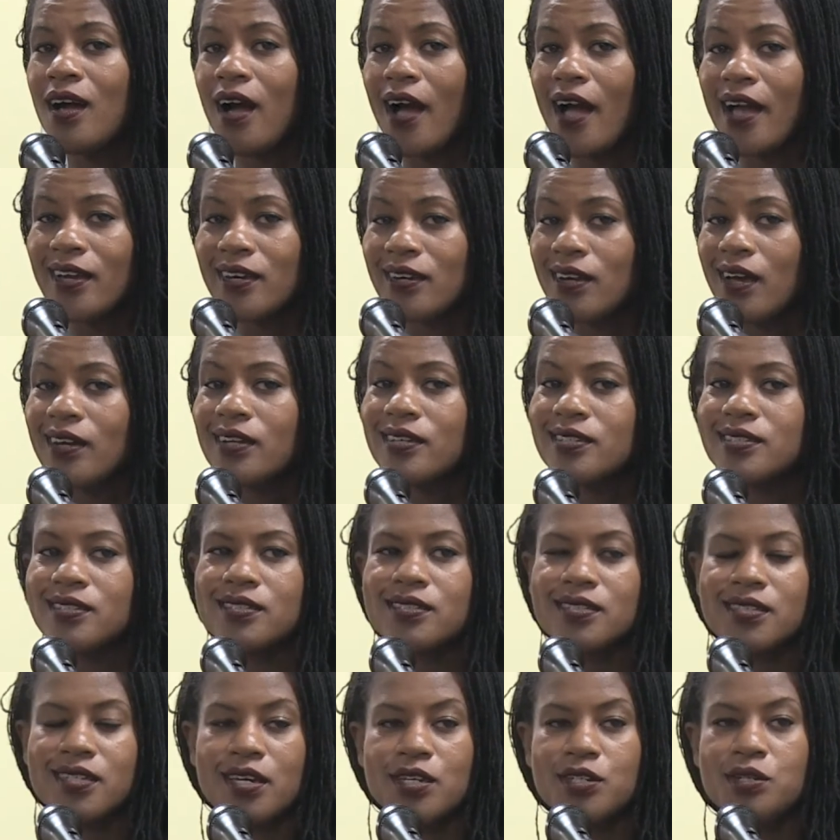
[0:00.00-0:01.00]
I can
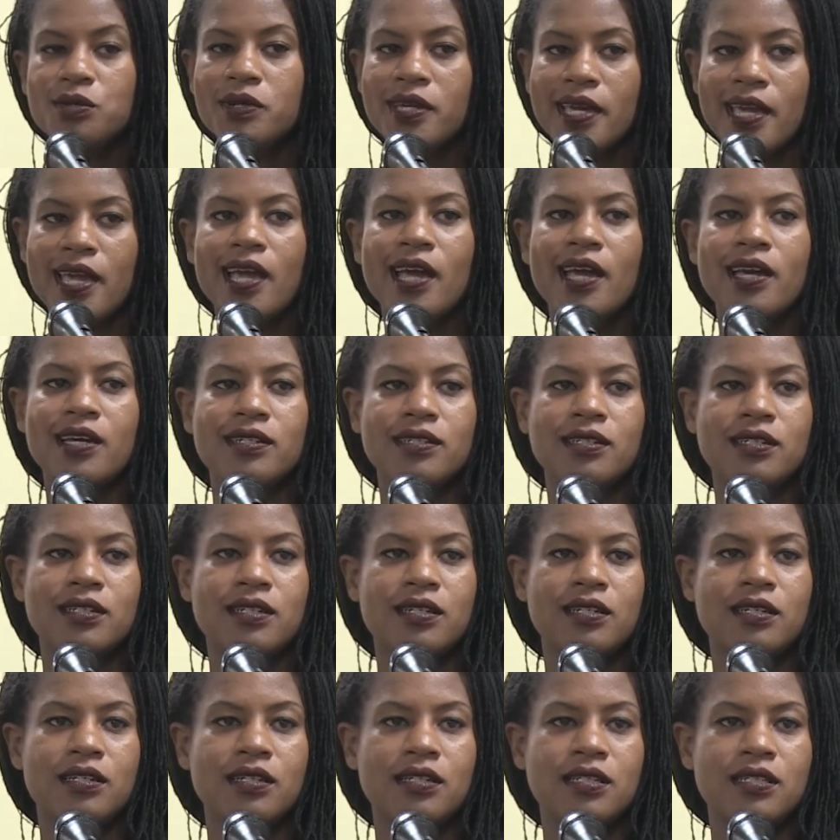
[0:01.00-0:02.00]
honestly say you can't
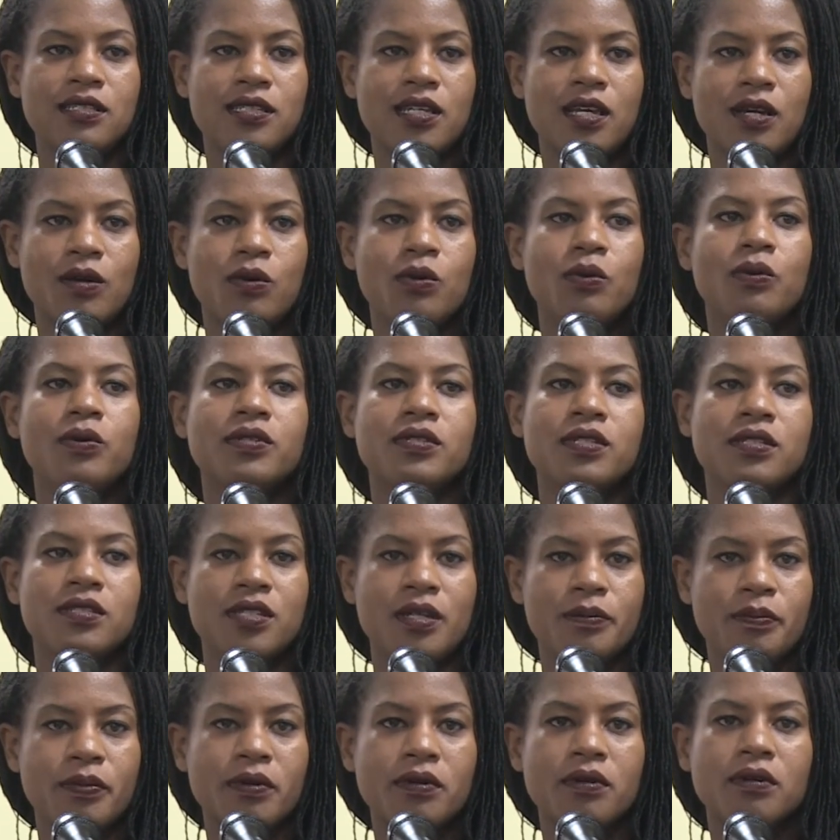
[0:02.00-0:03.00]
say who is a
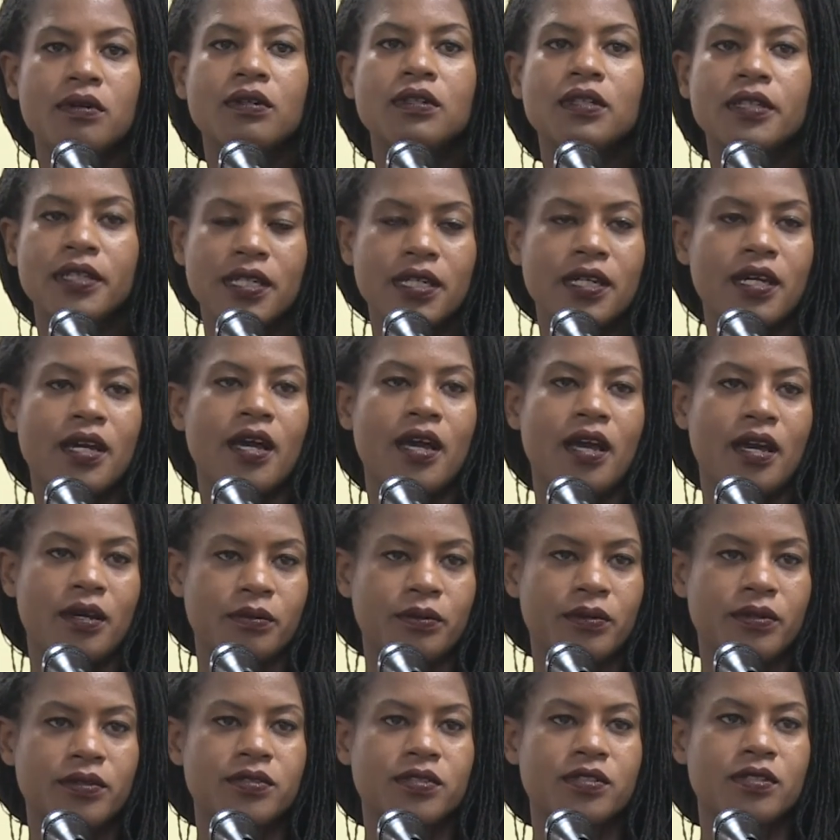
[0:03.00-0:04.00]
typical Lydia
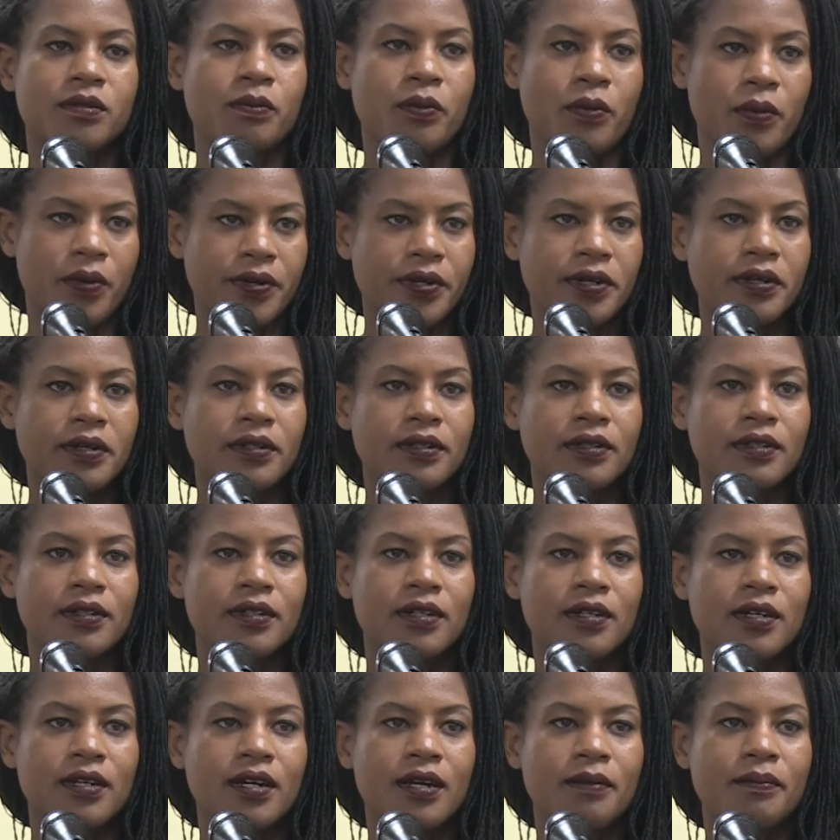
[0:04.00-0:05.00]
Edwards supporter,
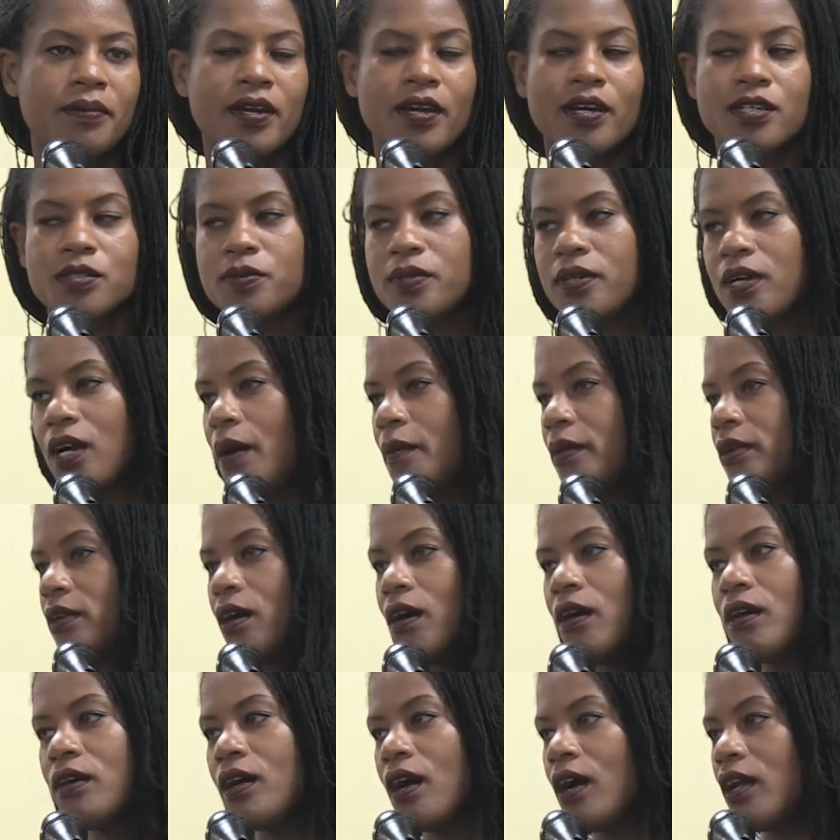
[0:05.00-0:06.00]
because we come in
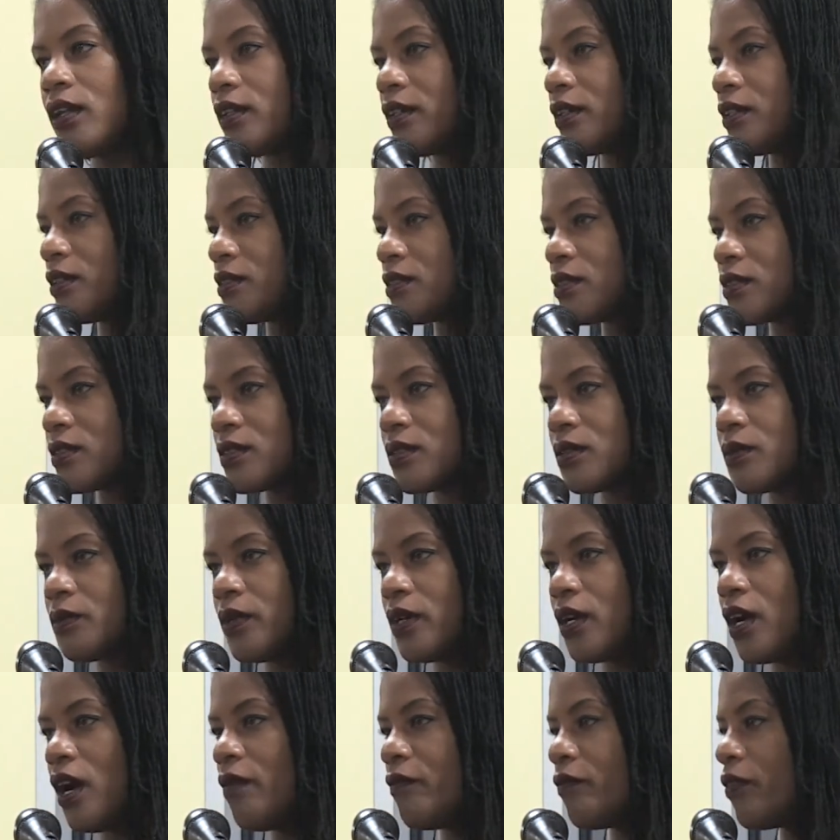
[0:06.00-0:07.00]
all colors,
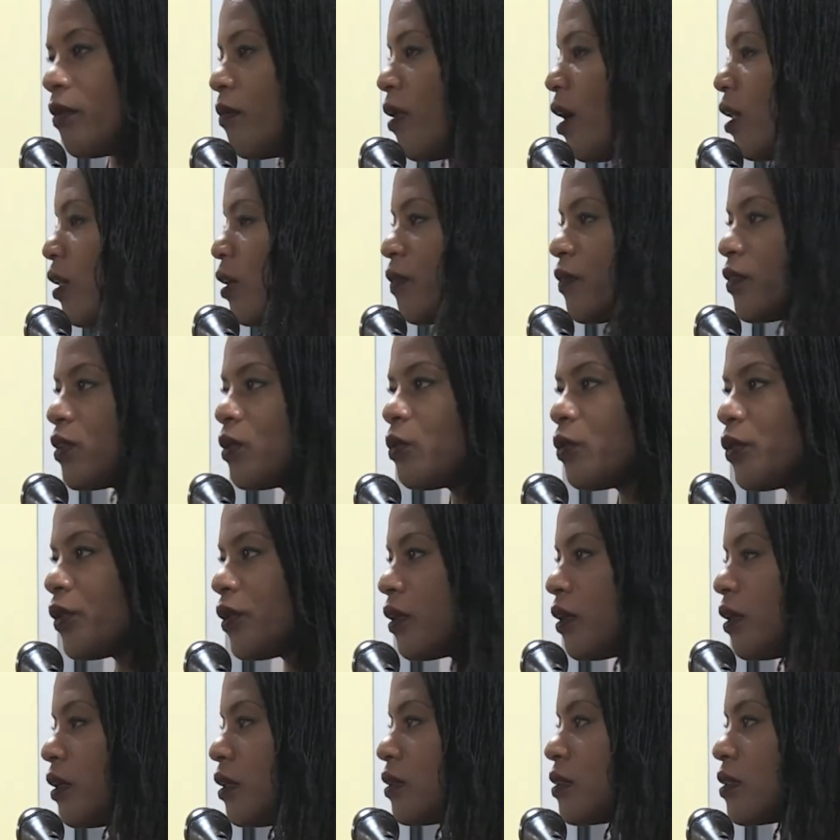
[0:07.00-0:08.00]
we come from all over the
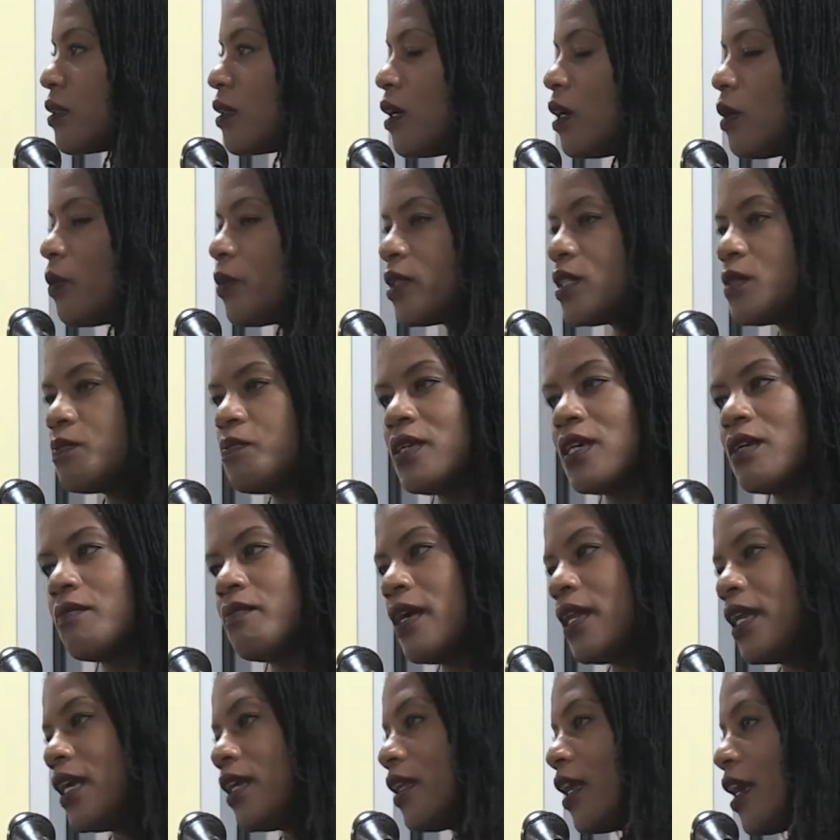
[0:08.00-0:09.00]
world, we speak
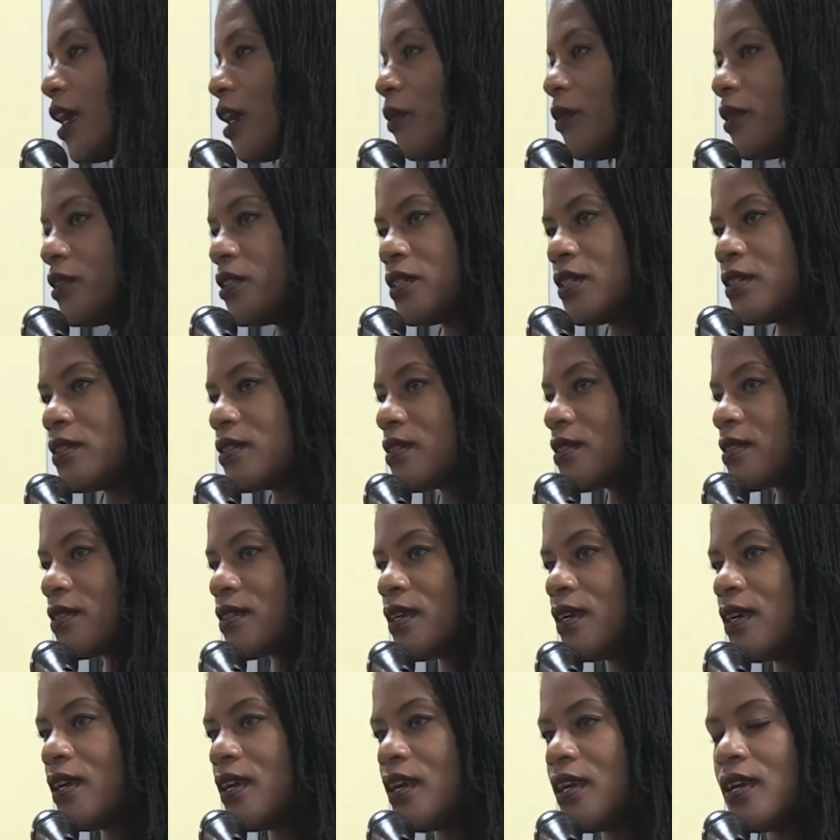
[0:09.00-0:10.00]
many languages.